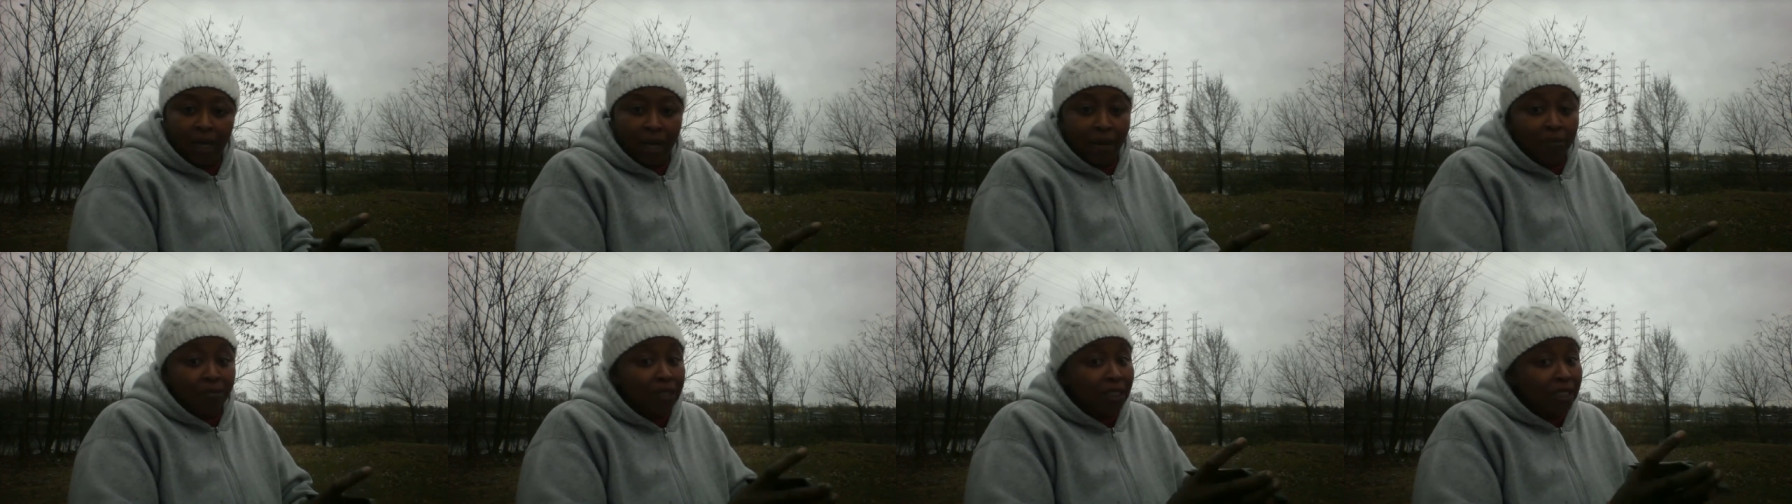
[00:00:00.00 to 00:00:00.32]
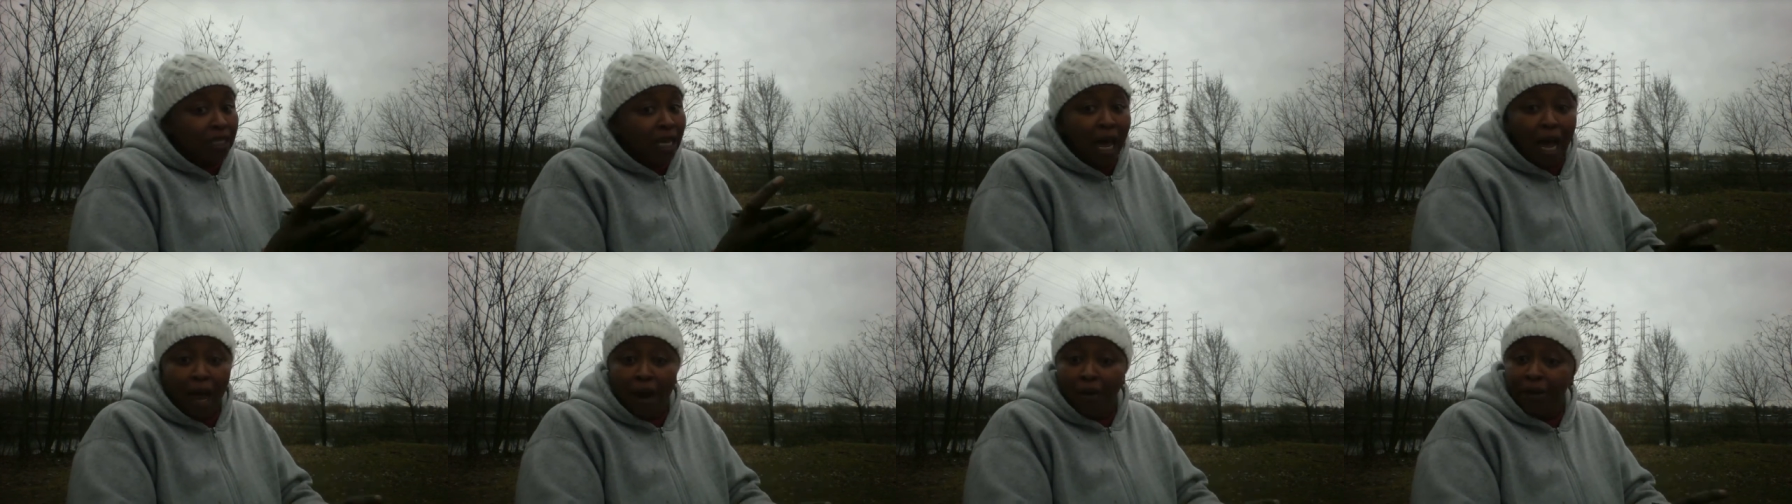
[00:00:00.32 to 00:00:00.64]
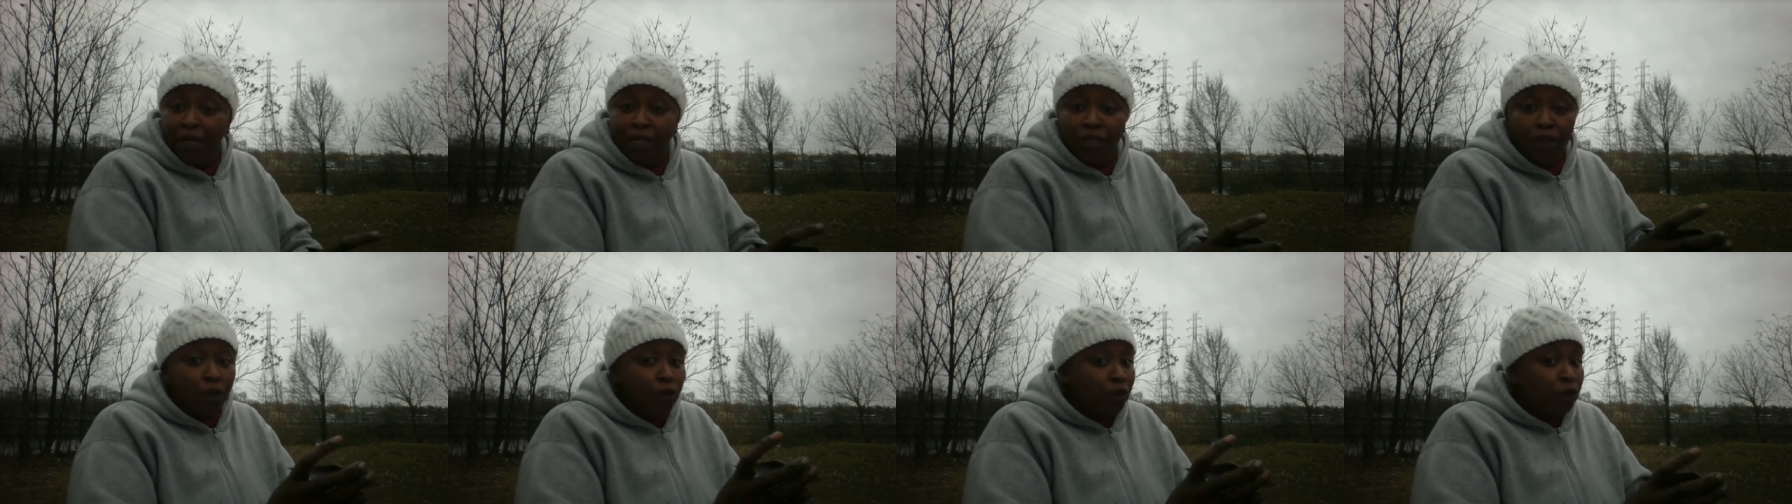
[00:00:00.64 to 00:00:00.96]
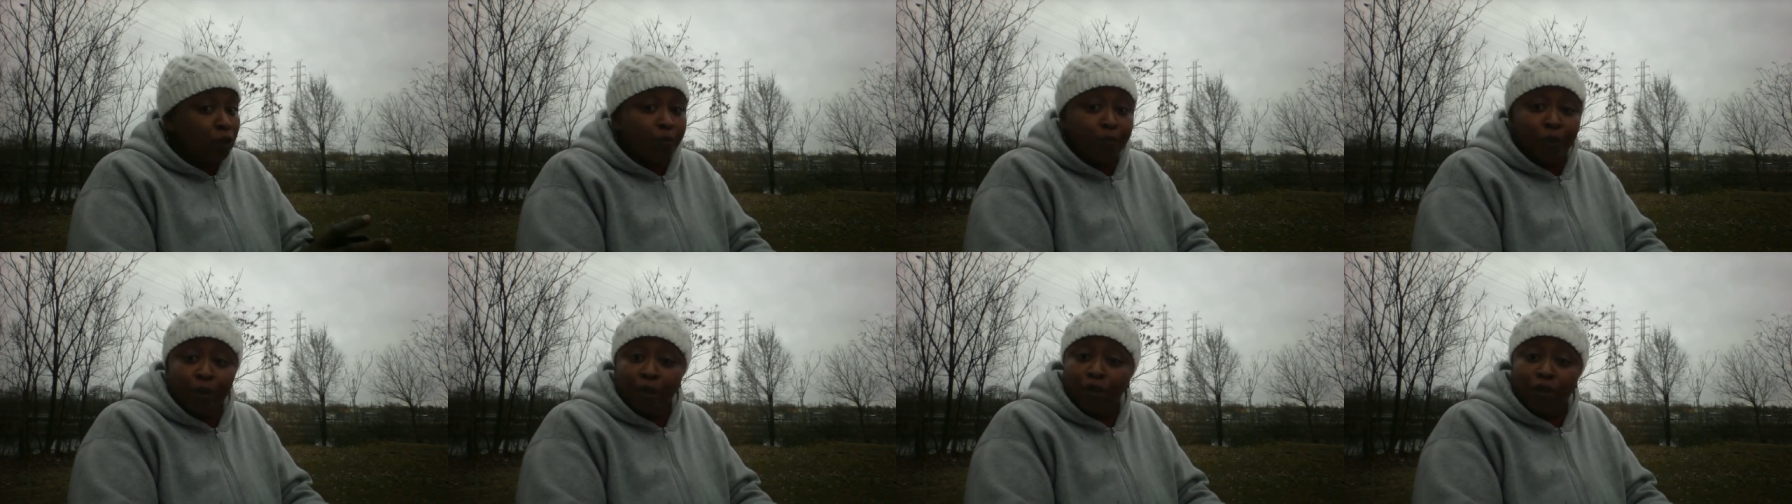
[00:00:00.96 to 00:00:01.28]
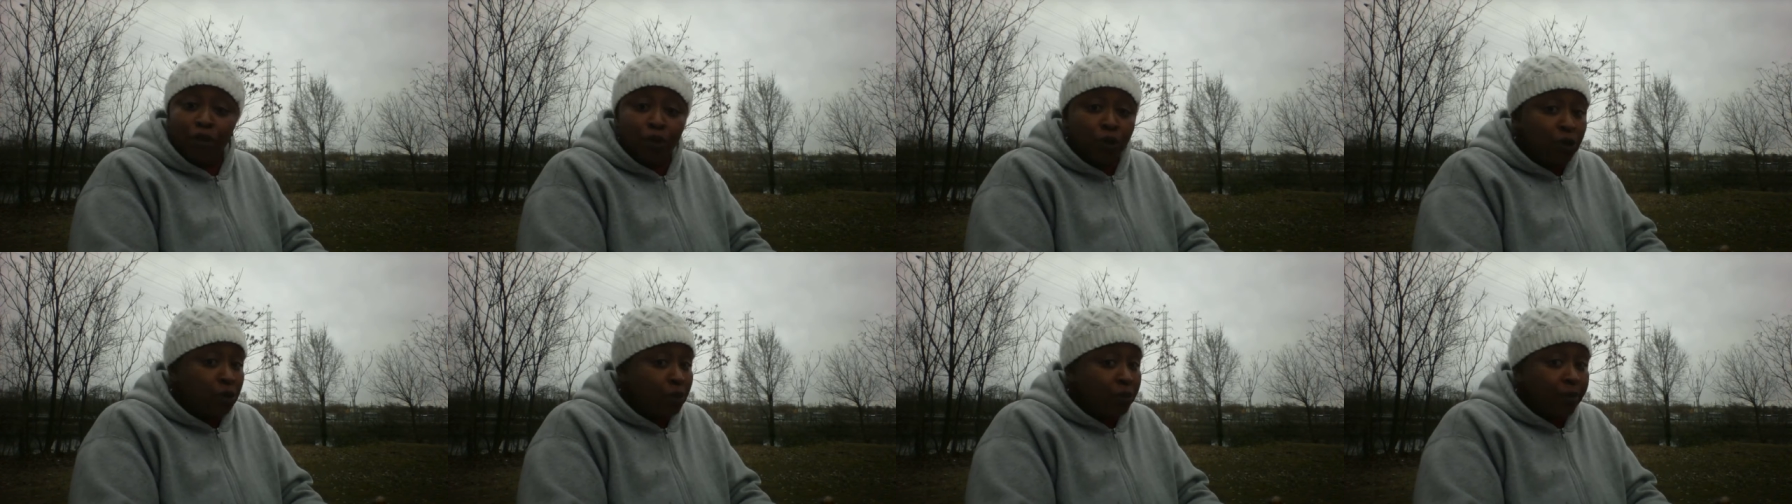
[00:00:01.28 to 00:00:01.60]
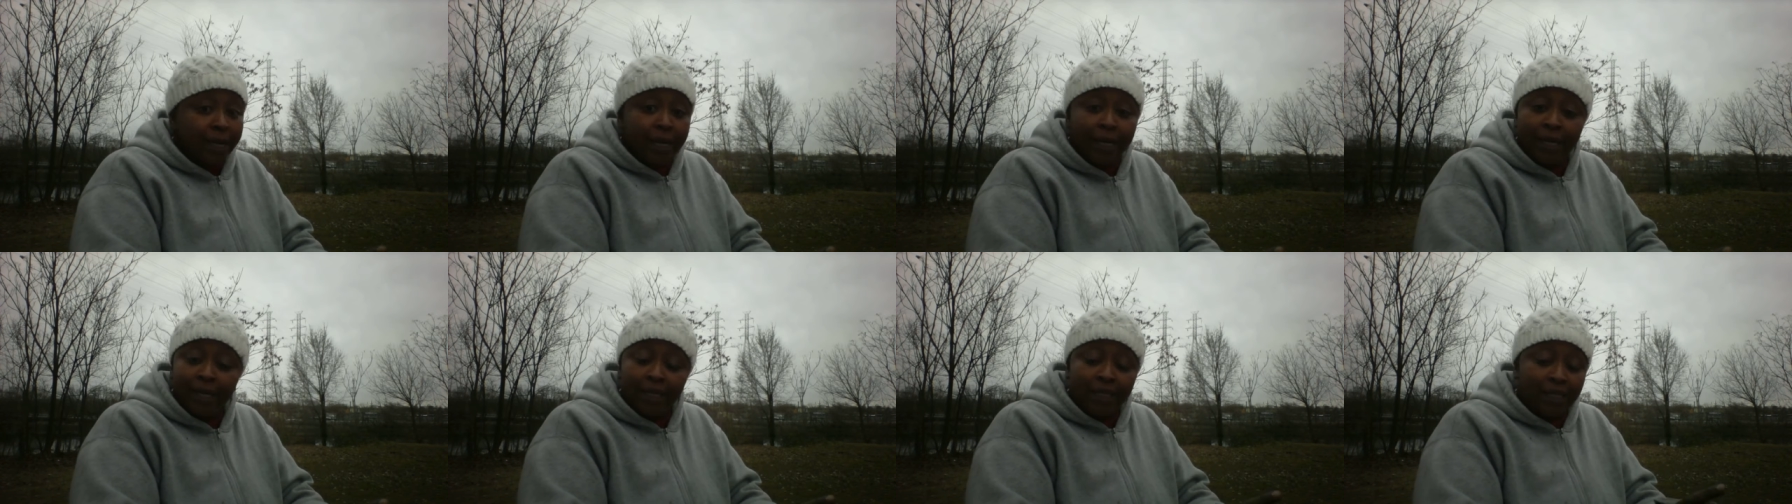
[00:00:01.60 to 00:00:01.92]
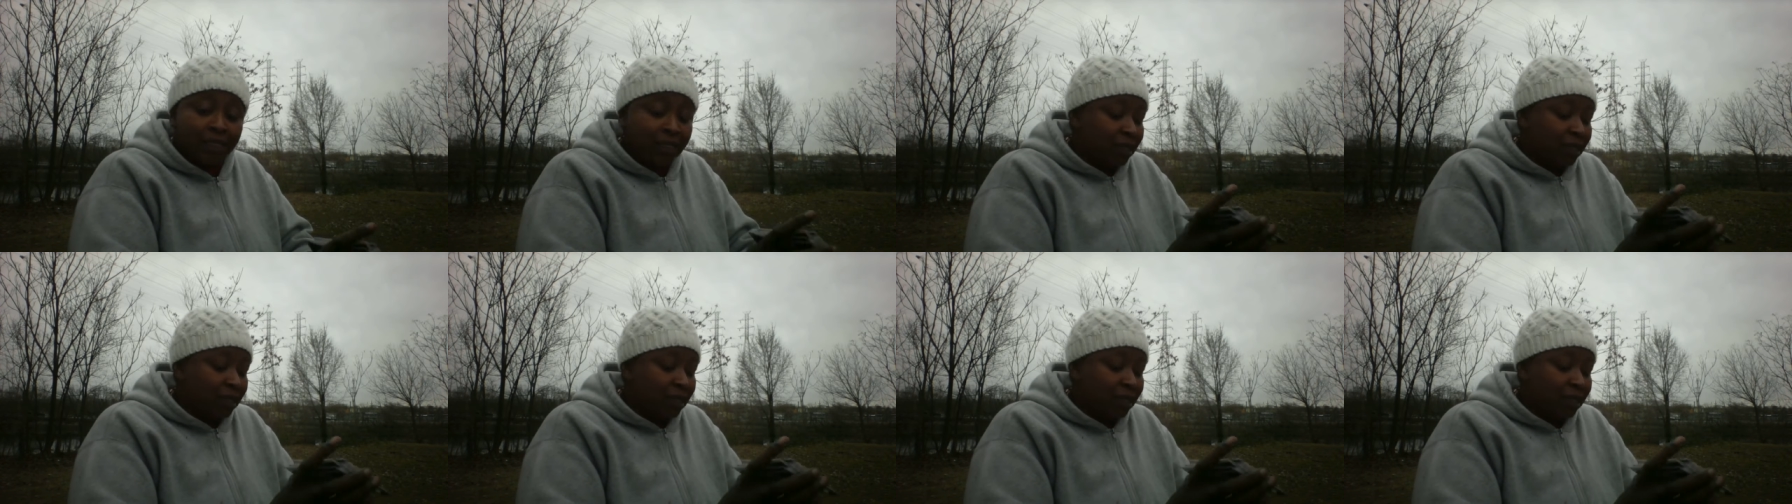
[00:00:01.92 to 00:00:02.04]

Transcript: I'm sorry, no spiritual awareness